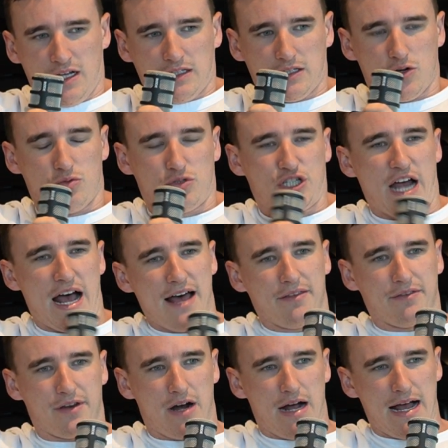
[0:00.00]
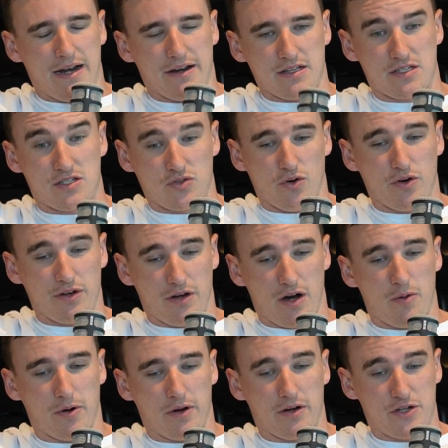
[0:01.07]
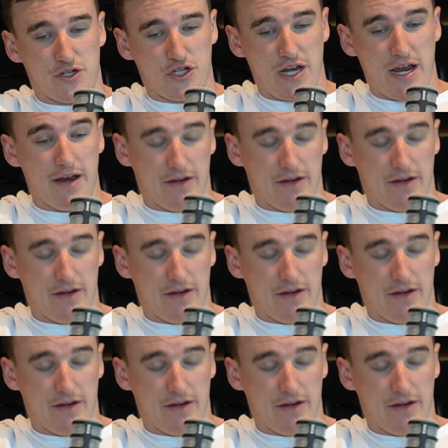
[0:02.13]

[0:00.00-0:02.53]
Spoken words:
little chat that I had a story that I wanted to share,